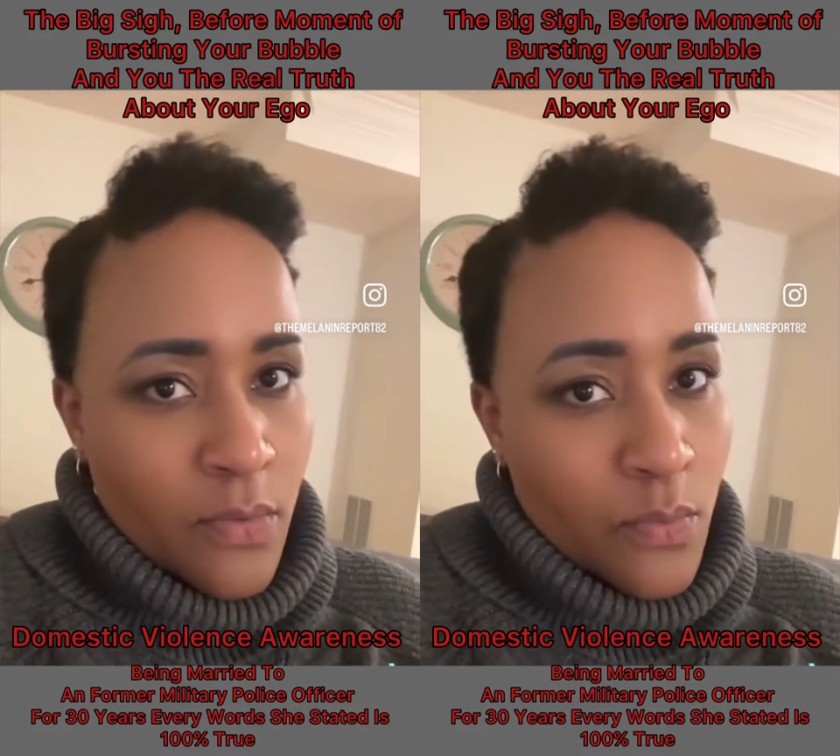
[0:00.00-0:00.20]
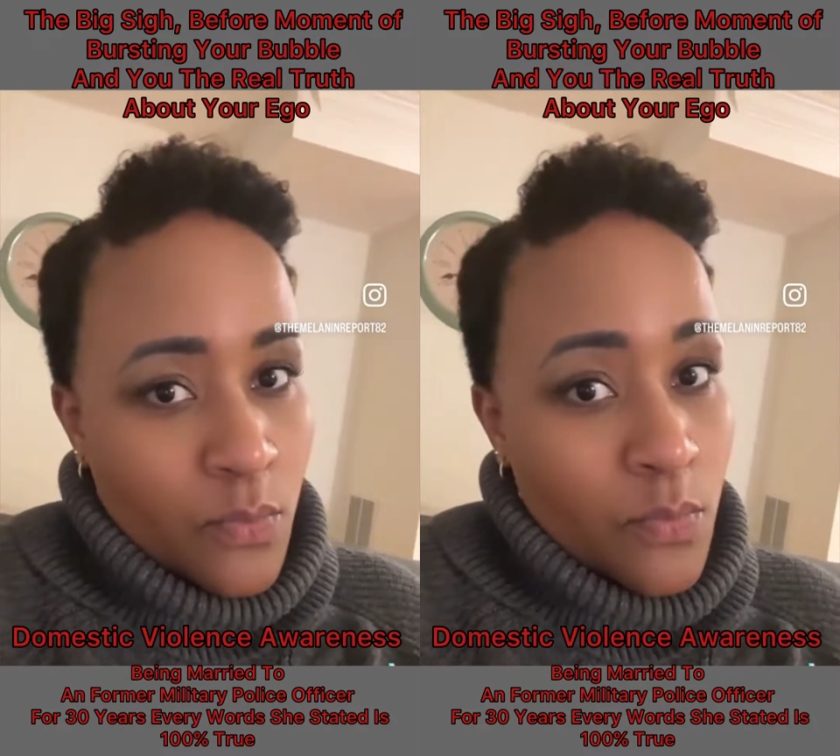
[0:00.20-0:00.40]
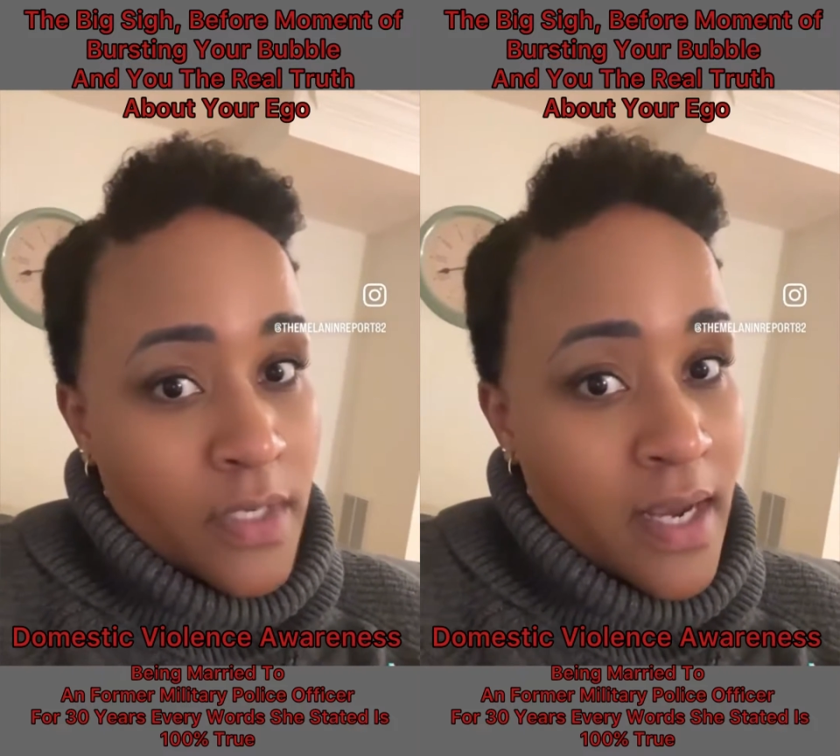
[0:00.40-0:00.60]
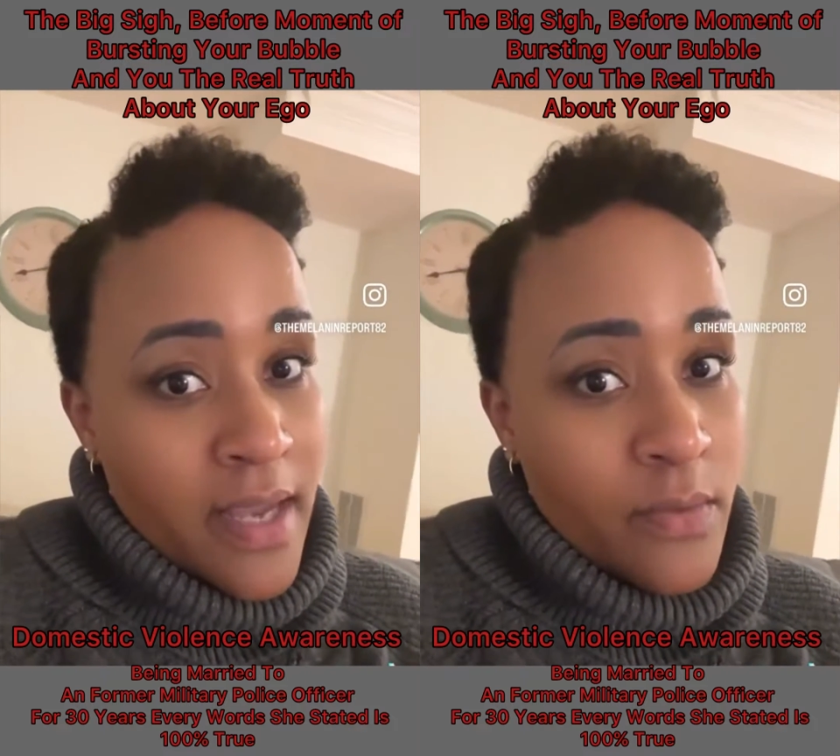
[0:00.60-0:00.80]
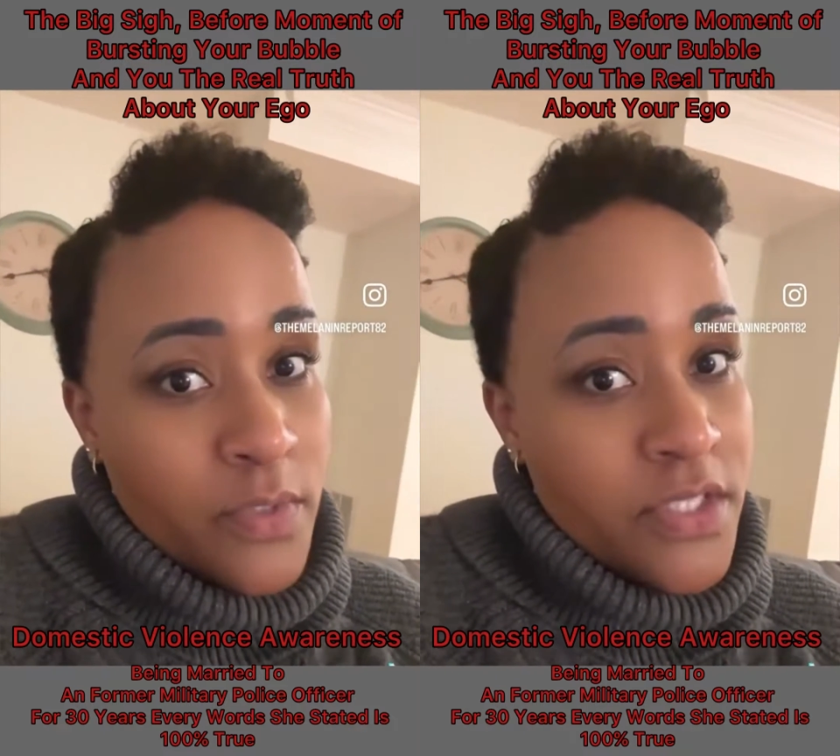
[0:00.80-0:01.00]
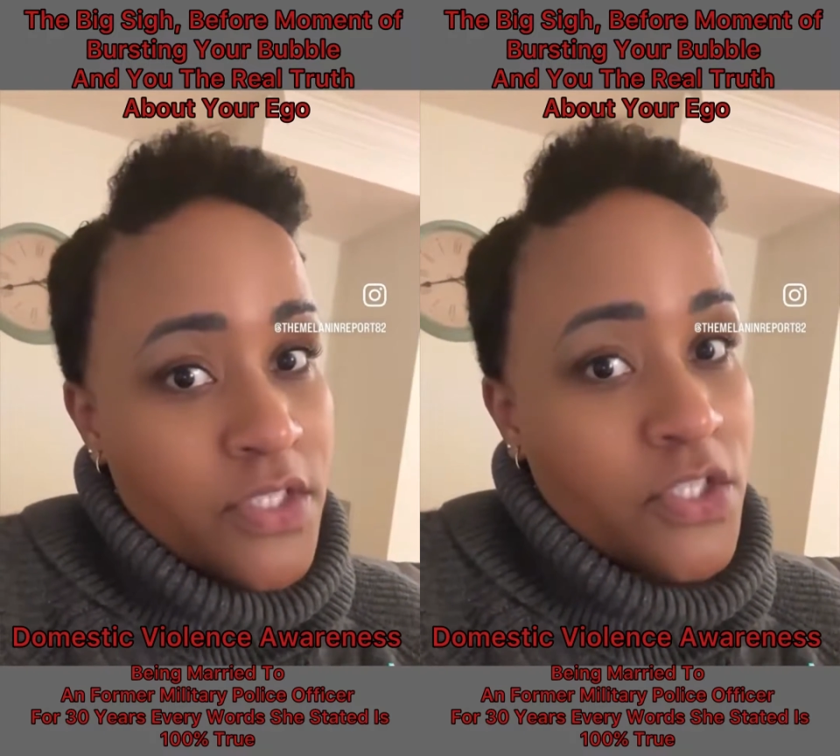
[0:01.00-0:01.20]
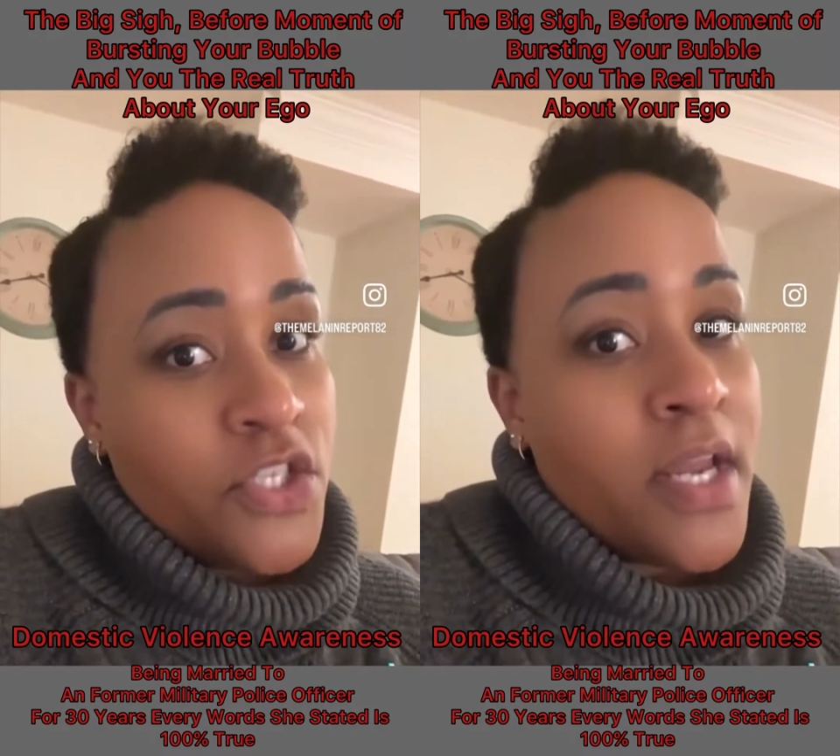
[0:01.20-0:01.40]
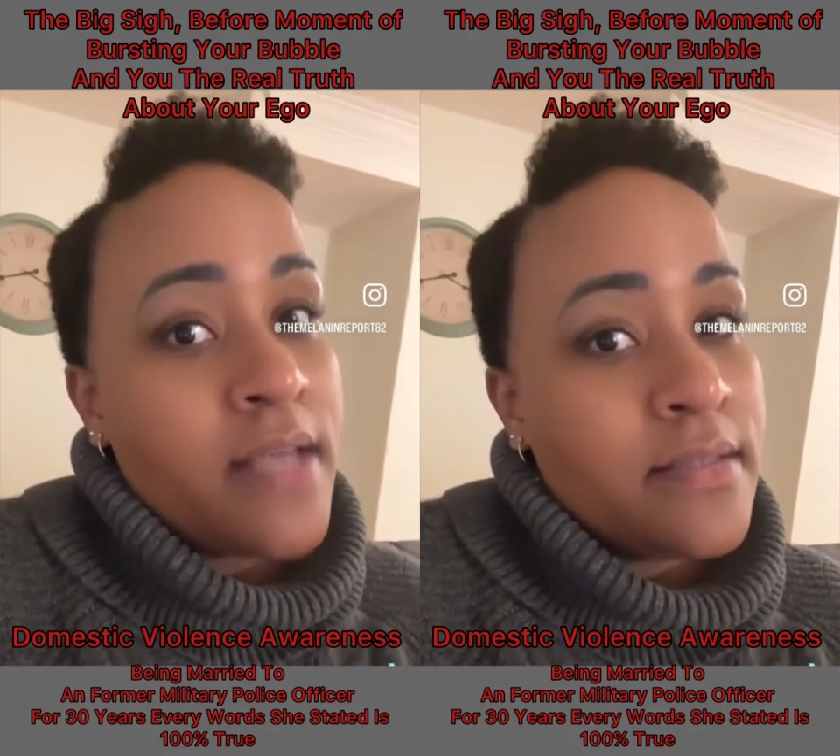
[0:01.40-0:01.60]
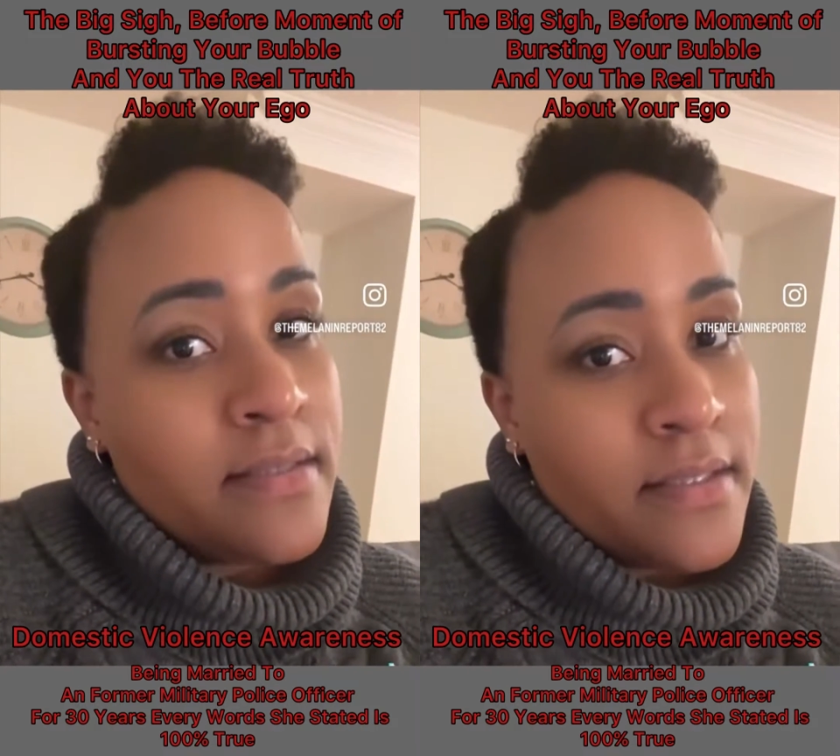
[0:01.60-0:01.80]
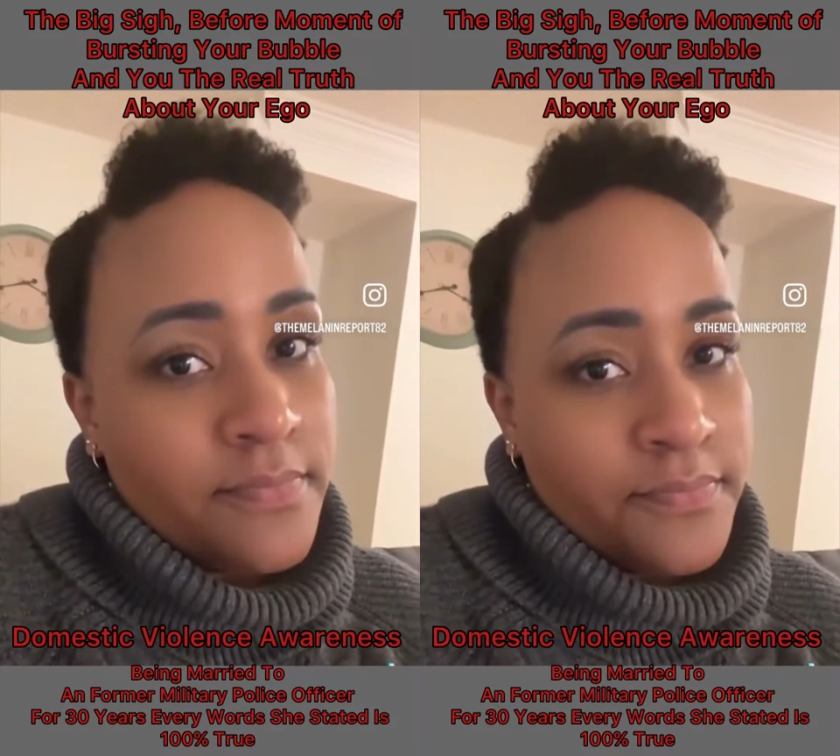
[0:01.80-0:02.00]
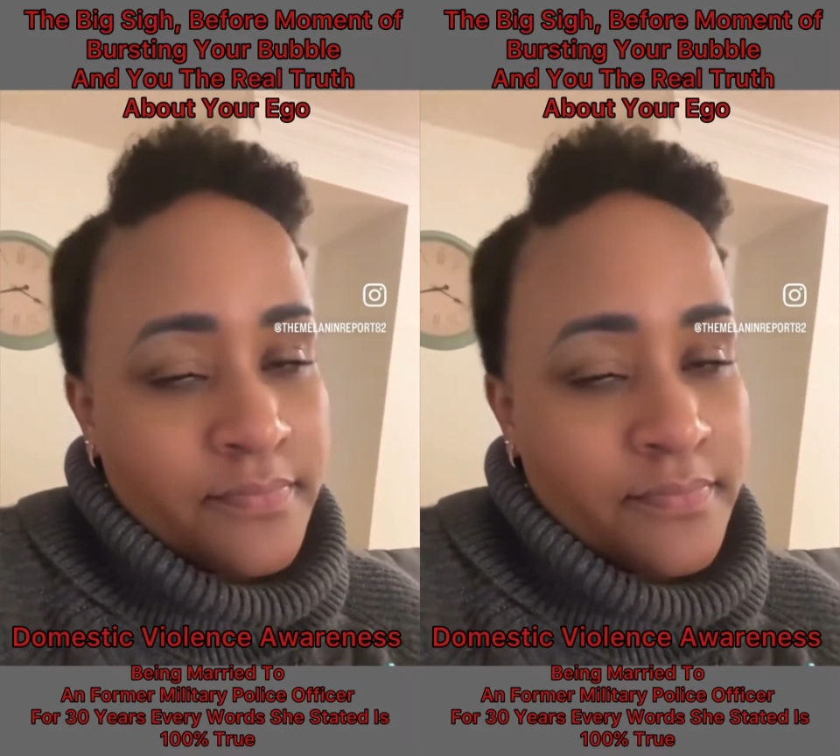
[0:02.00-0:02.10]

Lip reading: What I would suggest